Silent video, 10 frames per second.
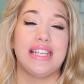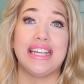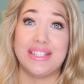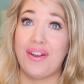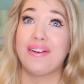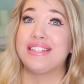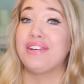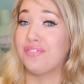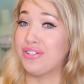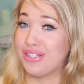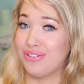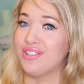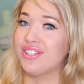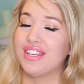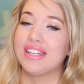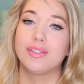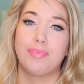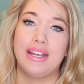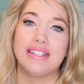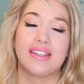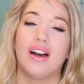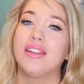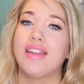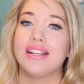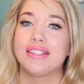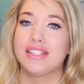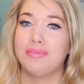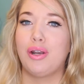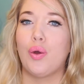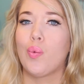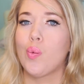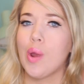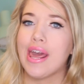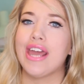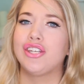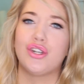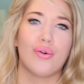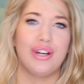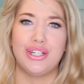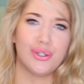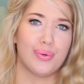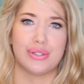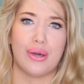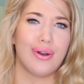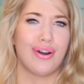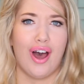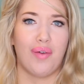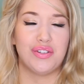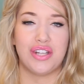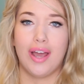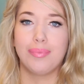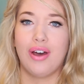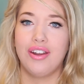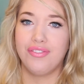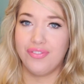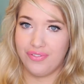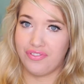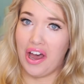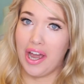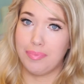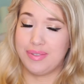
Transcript: it is very different to Stranger Things, but it's kind of that similar weird, you're not really sure what's going on half the time kind of vibe.